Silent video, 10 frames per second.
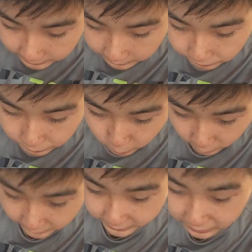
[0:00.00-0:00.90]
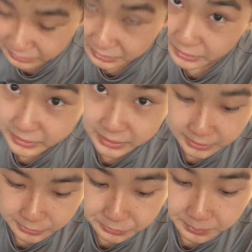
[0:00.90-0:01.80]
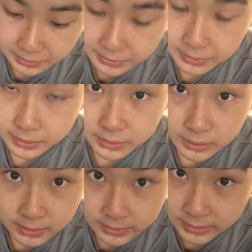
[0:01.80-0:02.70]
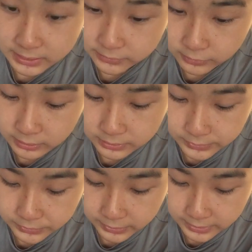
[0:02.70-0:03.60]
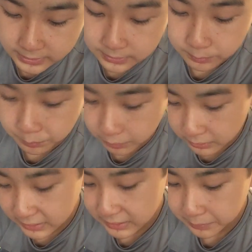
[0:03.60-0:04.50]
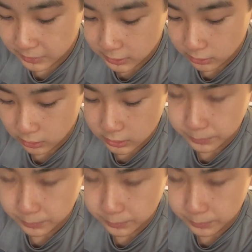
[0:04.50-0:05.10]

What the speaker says: if you want a good cube. That's it for this video, guys. Please be sure to